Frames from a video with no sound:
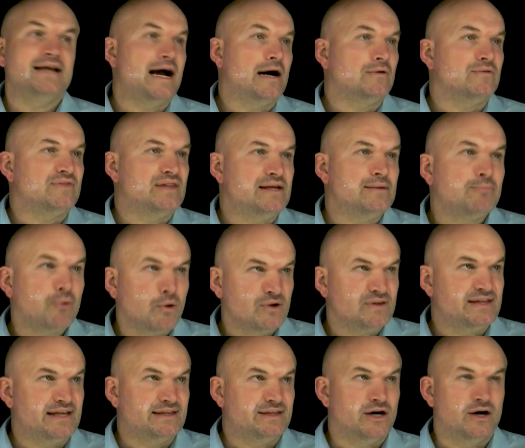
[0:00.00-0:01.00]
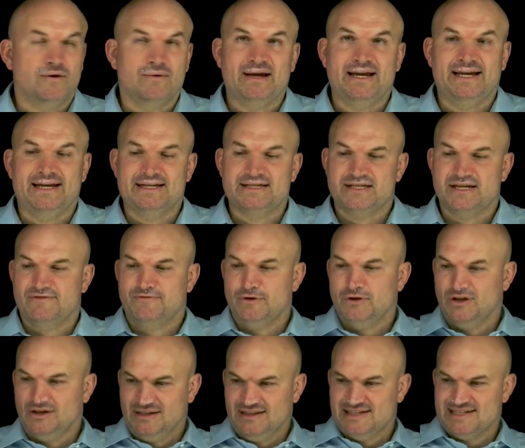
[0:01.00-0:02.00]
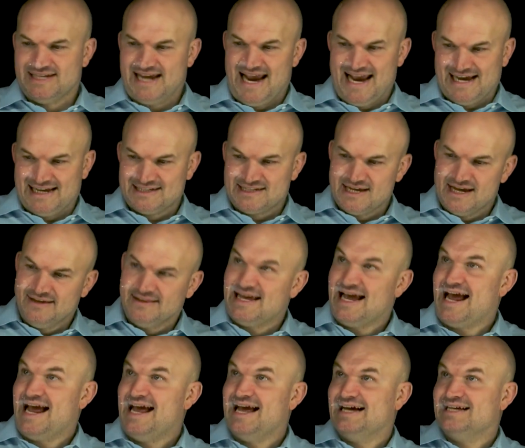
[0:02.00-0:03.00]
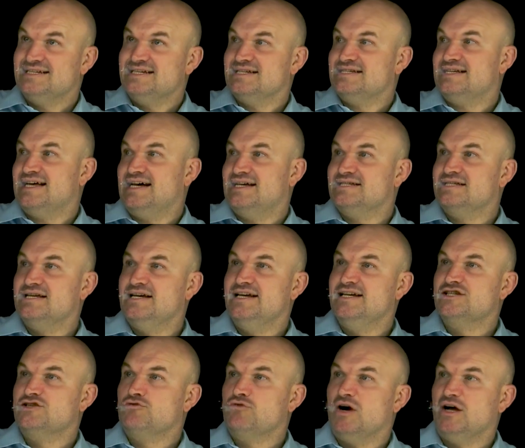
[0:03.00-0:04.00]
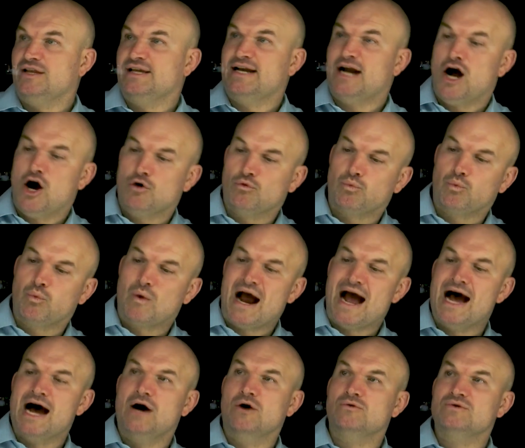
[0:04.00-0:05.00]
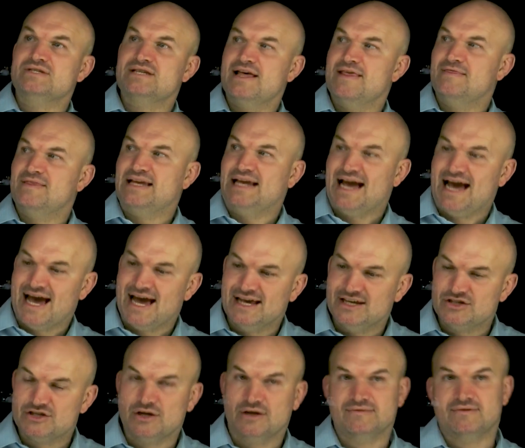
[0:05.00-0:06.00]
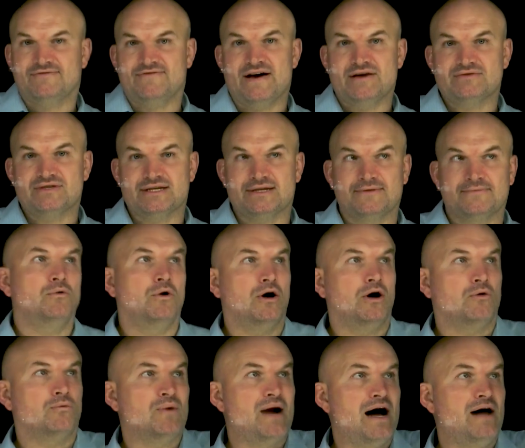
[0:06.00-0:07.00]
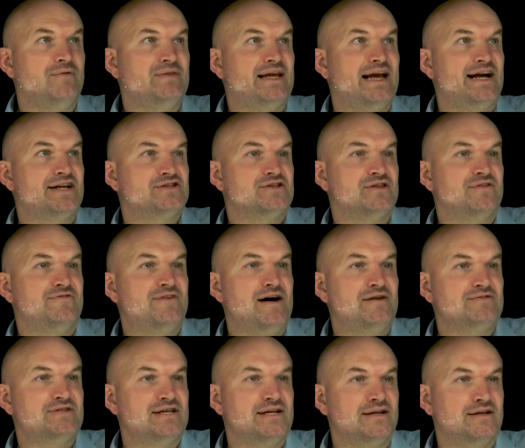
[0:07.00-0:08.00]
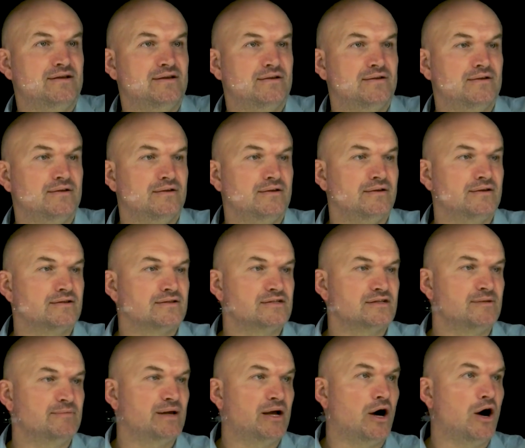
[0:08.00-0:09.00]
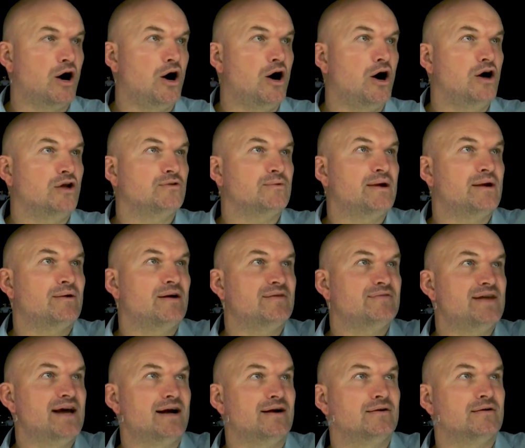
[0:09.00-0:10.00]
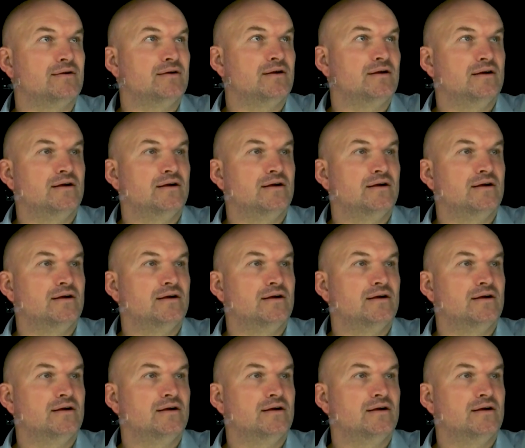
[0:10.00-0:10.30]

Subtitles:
Now, the important thing though is if we look at this ant, the ant, it says, is crawling around the edge of the fountain. Well, around the edge of the fountain is going to be all the way around there.